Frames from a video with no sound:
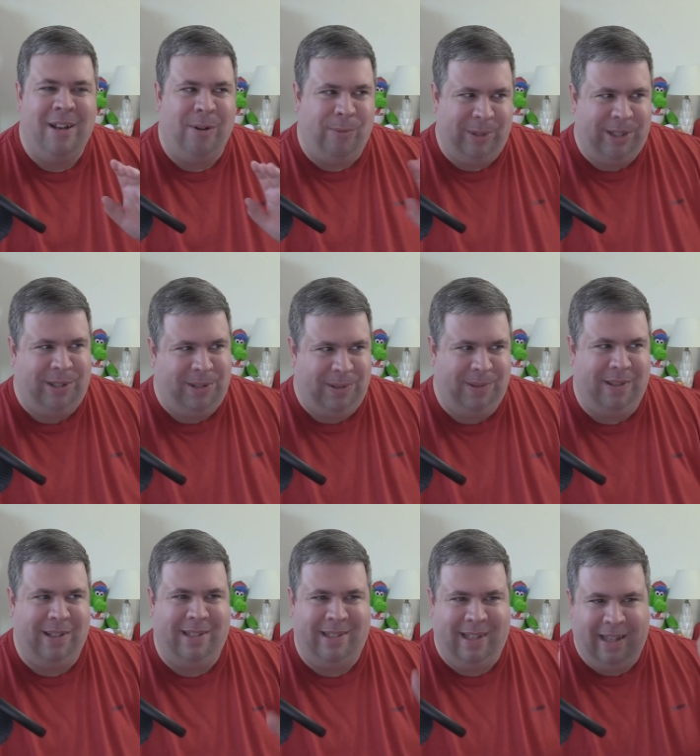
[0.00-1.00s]
we should do
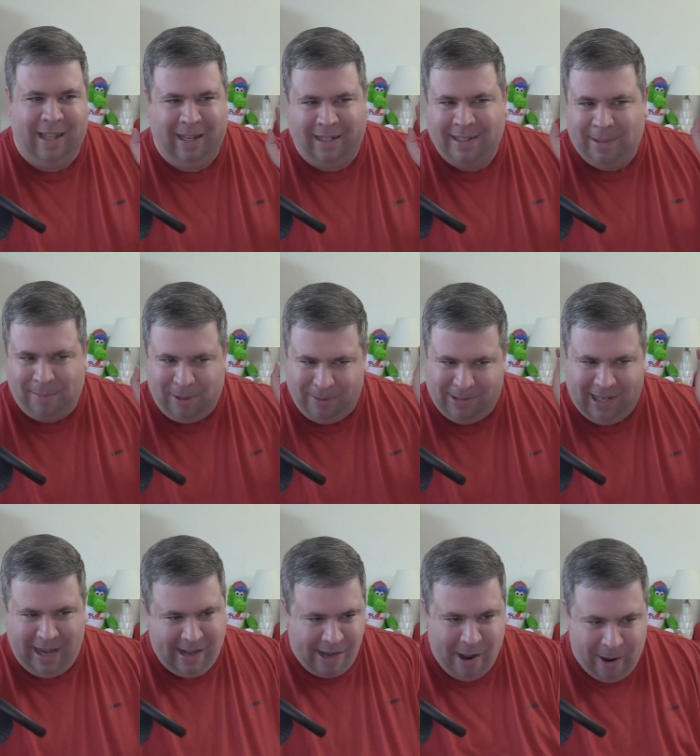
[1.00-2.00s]
this, and like somebody would
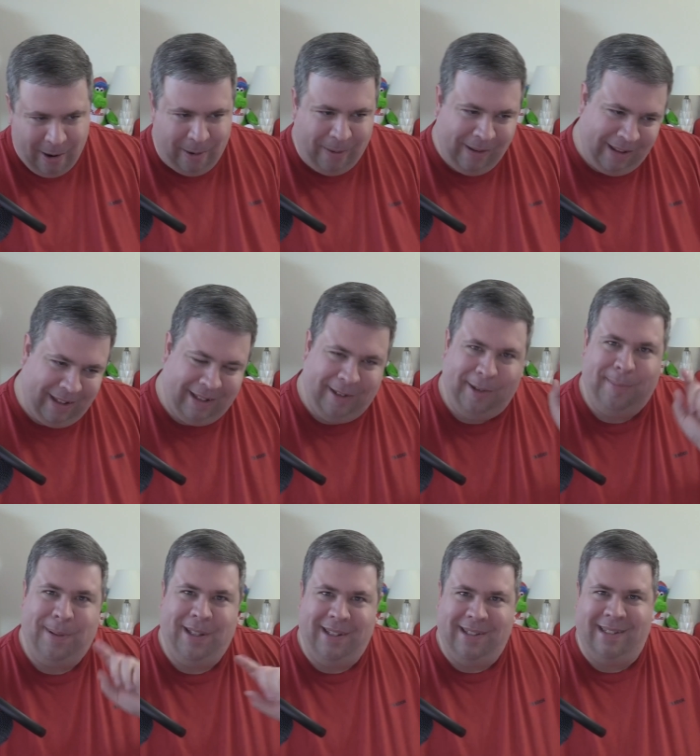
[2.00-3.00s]
say no, and then there'd
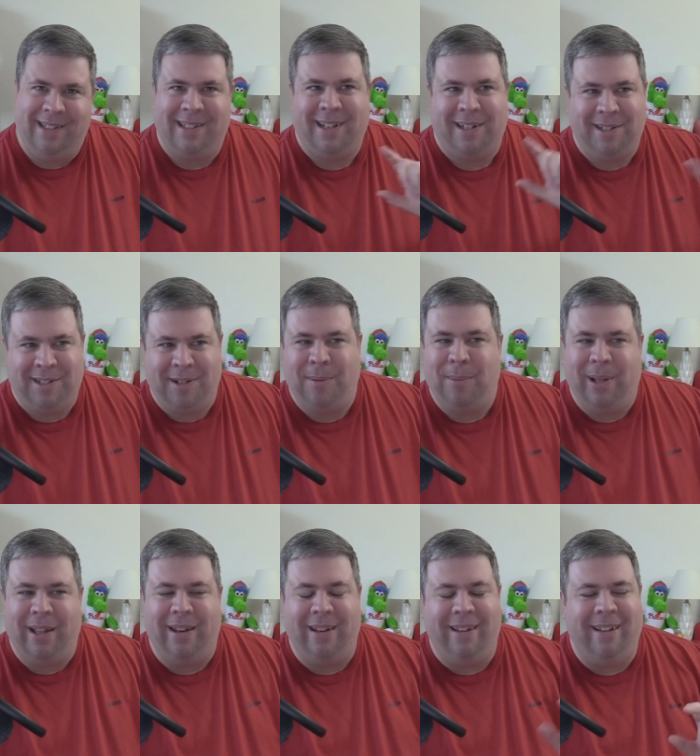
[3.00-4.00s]
be this discussion
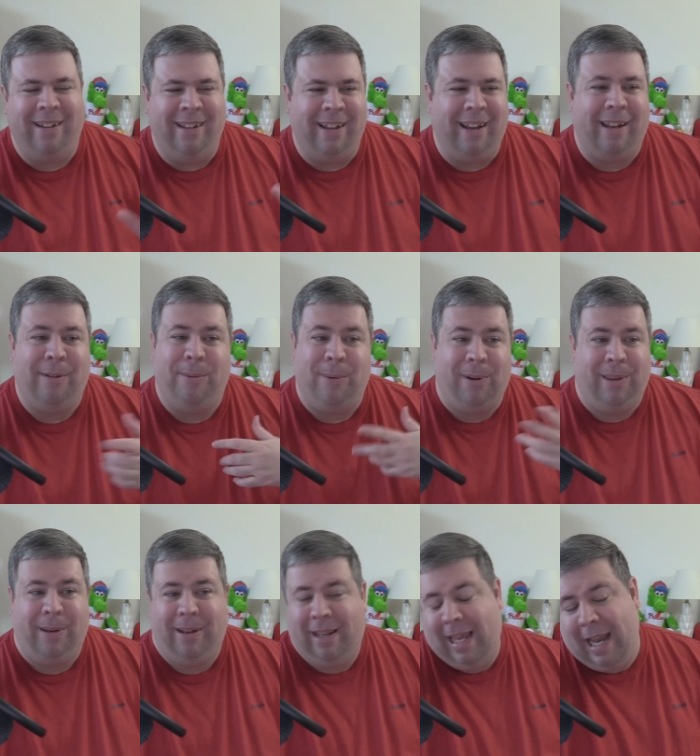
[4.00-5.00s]
about it, and like
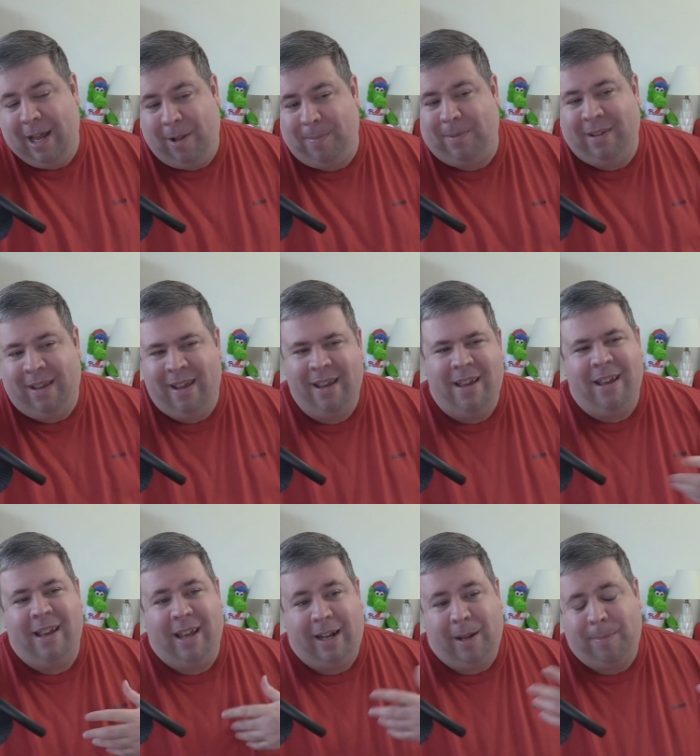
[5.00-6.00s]
it helped
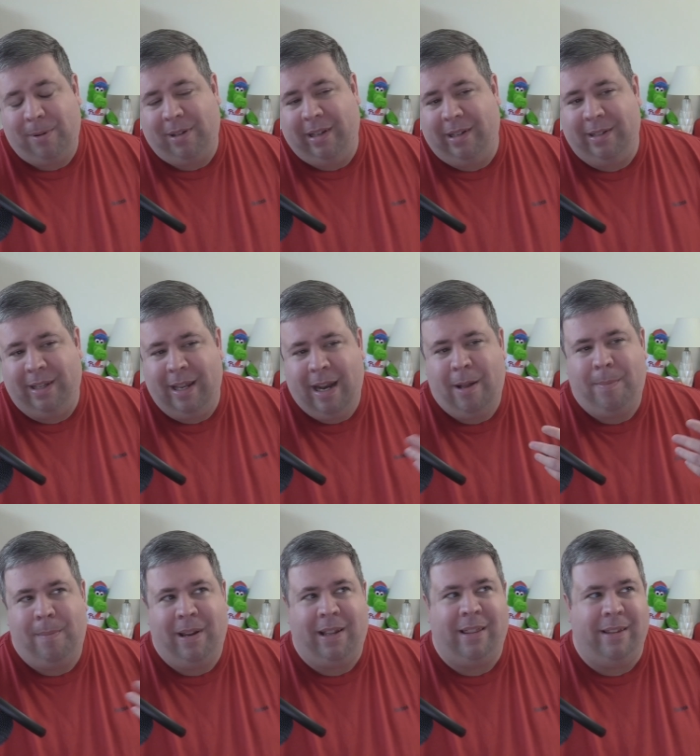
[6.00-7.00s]

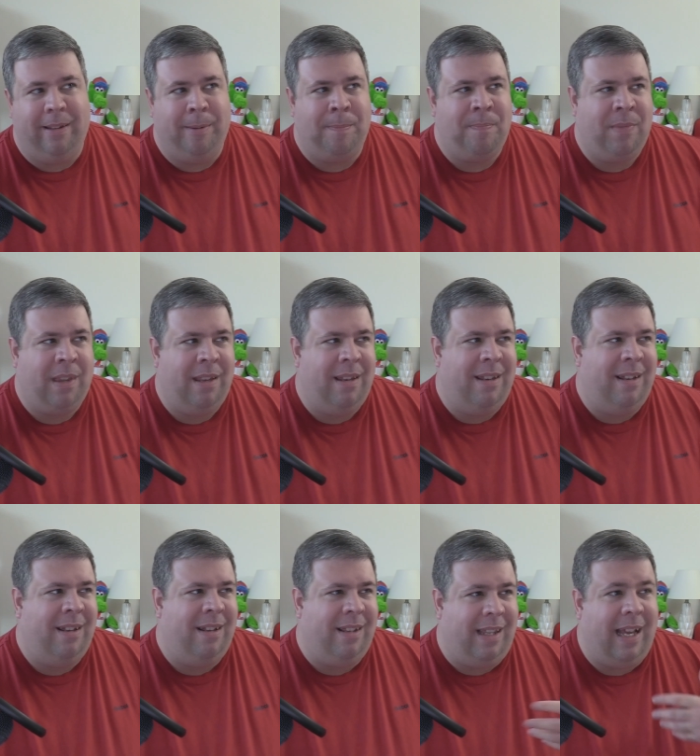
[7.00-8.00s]
make the
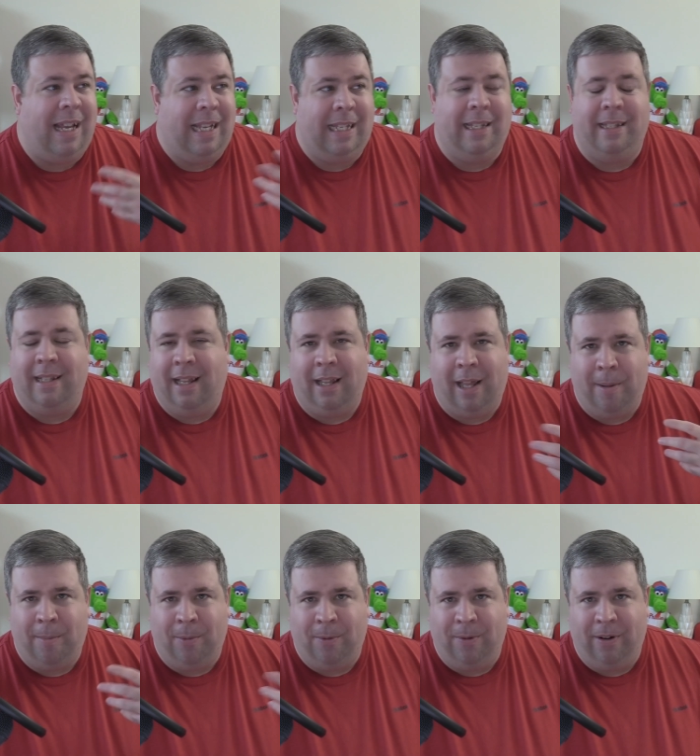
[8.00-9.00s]
idea a lot
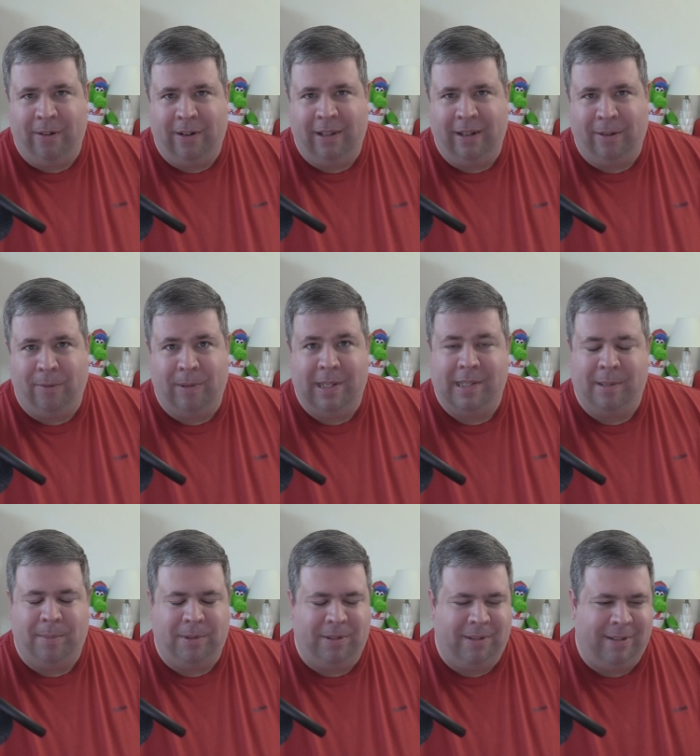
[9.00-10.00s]
more like
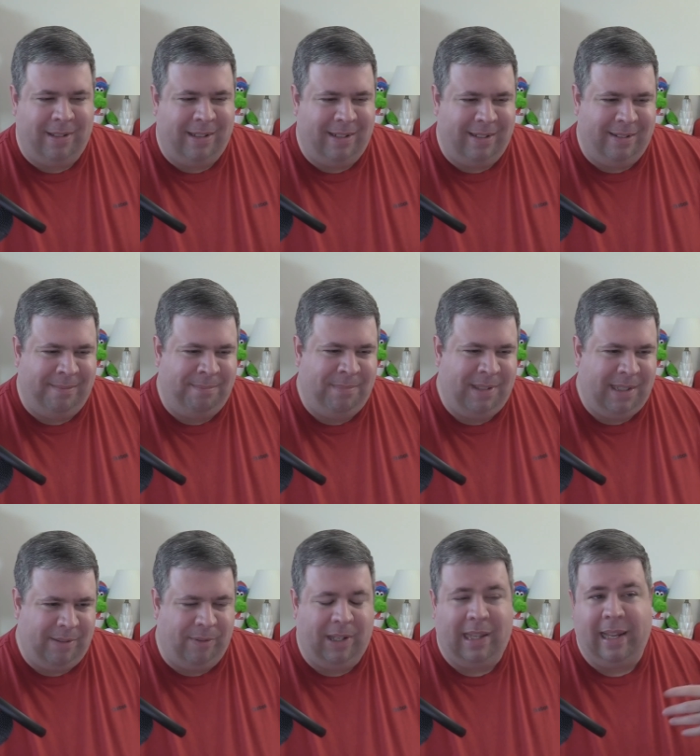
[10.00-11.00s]
reasonable to
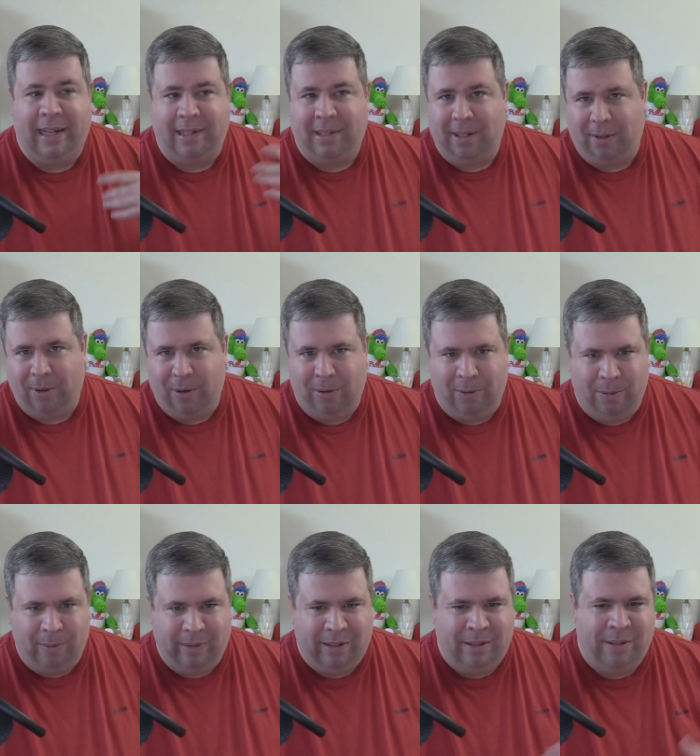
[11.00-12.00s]
relate to your
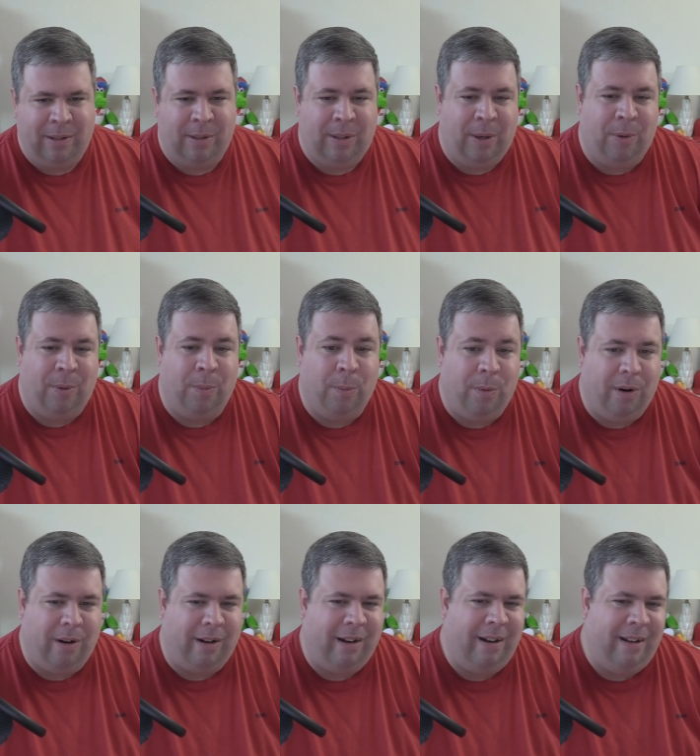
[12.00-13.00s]
own
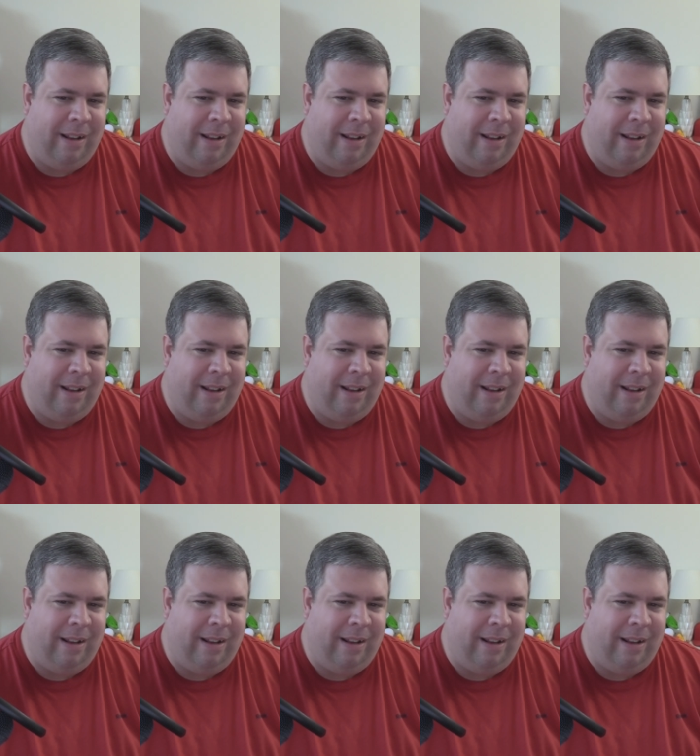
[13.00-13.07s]
work.